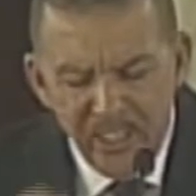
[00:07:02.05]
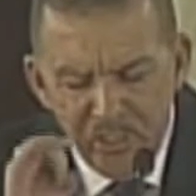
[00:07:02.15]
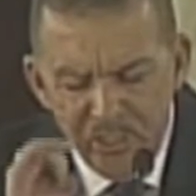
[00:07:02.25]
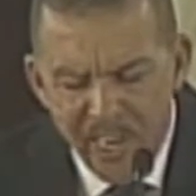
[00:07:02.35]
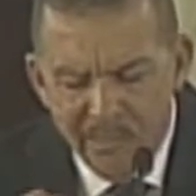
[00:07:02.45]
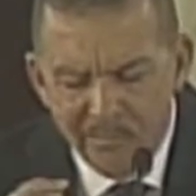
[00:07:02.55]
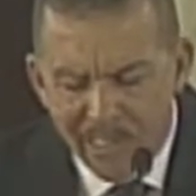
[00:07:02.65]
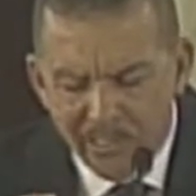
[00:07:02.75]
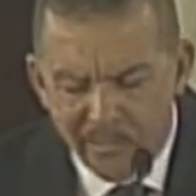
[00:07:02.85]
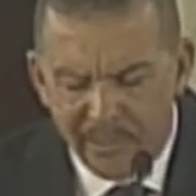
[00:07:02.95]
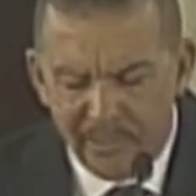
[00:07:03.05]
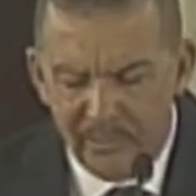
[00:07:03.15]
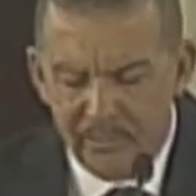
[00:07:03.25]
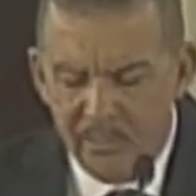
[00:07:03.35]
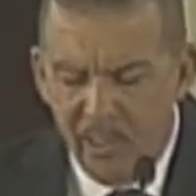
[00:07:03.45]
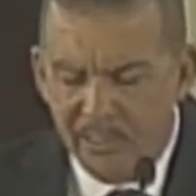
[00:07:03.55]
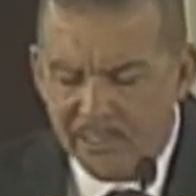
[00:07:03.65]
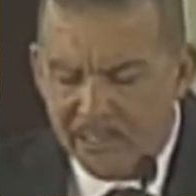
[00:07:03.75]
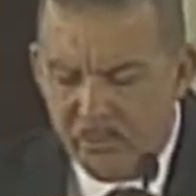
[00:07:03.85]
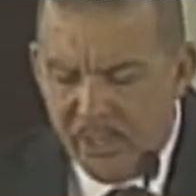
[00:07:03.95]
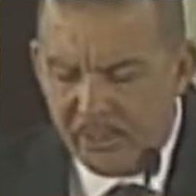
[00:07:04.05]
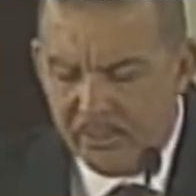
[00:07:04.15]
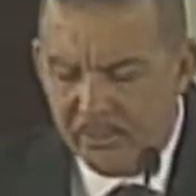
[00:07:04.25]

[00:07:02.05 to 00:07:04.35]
in sheer rhetoric on the subject,